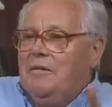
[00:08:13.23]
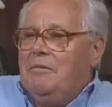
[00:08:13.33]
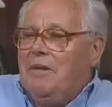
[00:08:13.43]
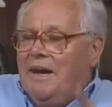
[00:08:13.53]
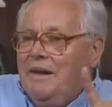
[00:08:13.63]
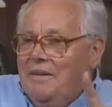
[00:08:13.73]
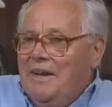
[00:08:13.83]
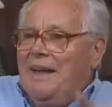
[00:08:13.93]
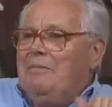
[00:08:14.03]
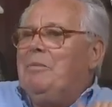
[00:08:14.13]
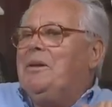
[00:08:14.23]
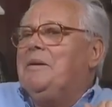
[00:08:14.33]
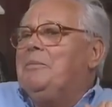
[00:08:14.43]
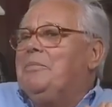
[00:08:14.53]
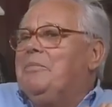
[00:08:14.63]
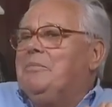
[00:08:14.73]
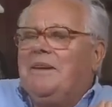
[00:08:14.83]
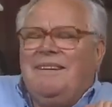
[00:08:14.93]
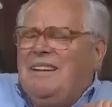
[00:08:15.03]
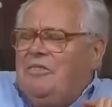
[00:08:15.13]
my grandmother,
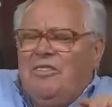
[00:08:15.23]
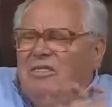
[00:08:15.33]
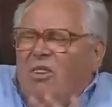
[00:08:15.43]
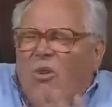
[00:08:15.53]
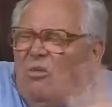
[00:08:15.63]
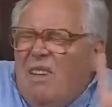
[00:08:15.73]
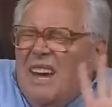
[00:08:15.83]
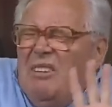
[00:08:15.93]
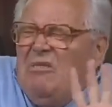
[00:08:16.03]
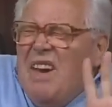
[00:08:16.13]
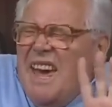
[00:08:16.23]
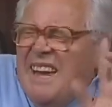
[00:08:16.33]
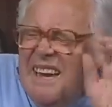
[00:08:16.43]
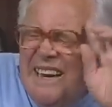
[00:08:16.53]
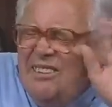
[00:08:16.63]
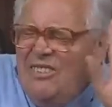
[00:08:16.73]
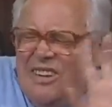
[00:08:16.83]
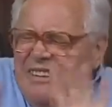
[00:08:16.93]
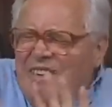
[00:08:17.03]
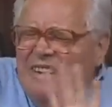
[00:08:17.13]
but that is all very vague, and I
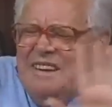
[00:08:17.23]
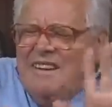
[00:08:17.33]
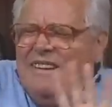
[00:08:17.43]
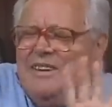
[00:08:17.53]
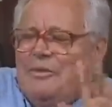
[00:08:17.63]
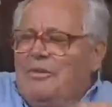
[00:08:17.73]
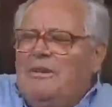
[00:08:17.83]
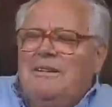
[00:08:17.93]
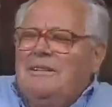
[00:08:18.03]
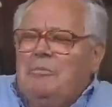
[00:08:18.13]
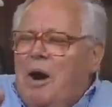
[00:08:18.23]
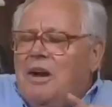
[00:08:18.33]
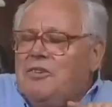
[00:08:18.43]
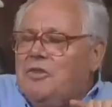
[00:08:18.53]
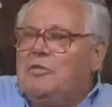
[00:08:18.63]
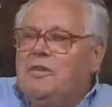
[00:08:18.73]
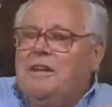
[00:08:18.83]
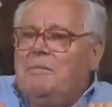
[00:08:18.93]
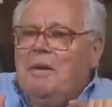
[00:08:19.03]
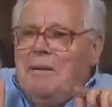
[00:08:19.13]
see little parts of it
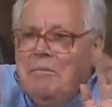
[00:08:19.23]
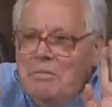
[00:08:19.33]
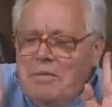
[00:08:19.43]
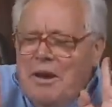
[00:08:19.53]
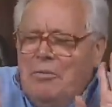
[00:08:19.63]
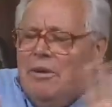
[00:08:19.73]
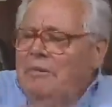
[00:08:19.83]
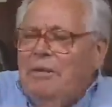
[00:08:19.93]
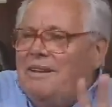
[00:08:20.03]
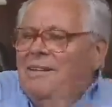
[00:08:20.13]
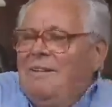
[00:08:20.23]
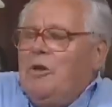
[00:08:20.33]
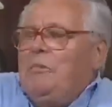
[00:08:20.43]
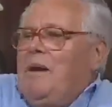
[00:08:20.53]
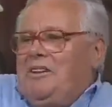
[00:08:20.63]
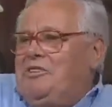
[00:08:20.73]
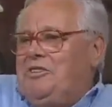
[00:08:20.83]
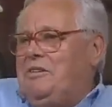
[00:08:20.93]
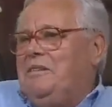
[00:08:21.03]
in my memory, but not much.